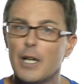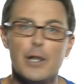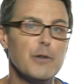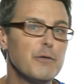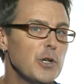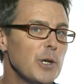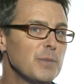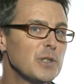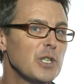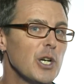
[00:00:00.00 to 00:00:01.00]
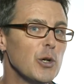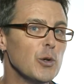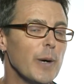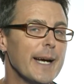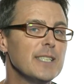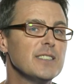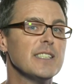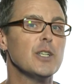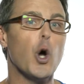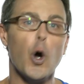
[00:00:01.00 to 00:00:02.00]
The verb to go ends
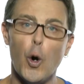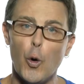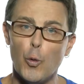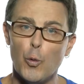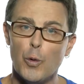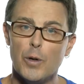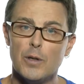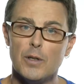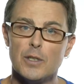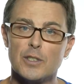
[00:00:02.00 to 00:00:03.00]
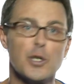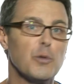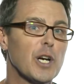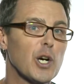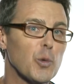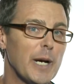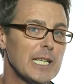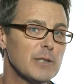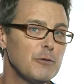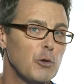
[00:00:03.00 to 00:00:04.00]
in o, so the
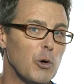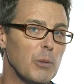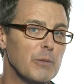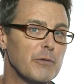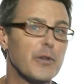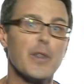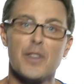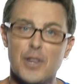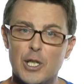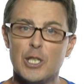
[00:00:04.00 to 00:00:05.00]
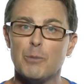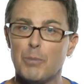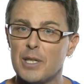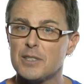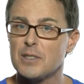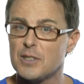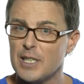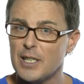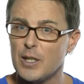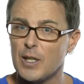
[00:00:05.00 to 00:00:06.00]
correct form for the third person
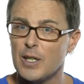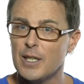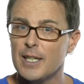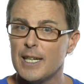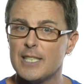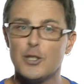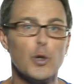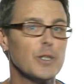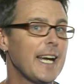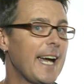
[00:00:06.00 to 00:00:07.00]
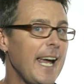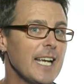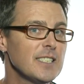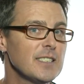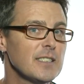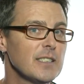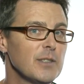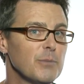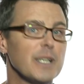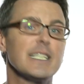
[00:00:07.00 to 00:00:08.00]
singular is not s,
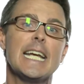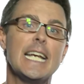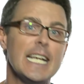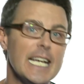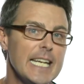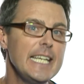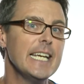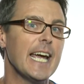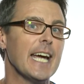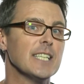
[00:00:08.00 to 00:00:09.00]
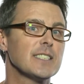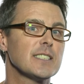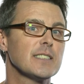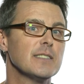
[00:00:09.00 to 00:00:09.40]
but es.